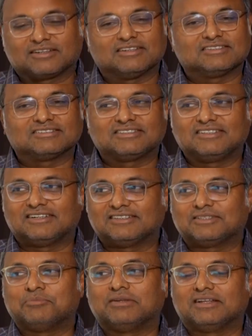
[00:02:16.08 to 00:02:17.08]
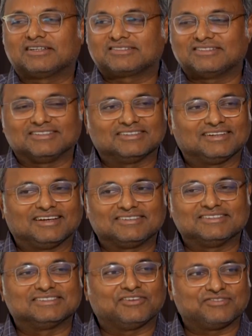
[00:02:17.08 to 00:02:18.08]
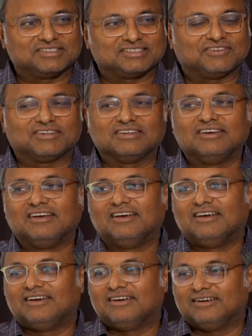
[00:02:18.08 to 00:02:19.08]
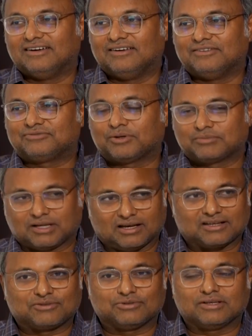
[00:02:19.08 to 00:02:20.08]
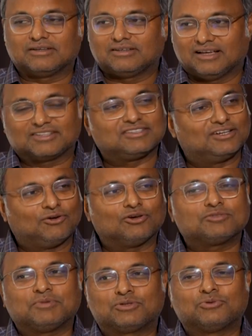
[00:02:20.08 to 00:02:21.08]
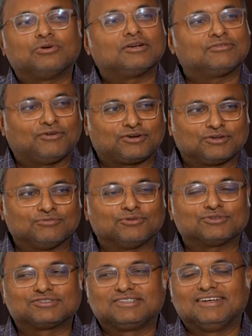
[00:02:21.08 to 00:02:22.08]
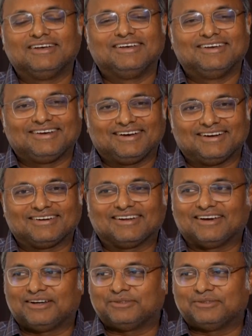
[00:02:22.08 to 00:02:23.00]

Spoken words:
contested an assembly election in 1977 from Karaikudi. He actually lost by 240 votes. And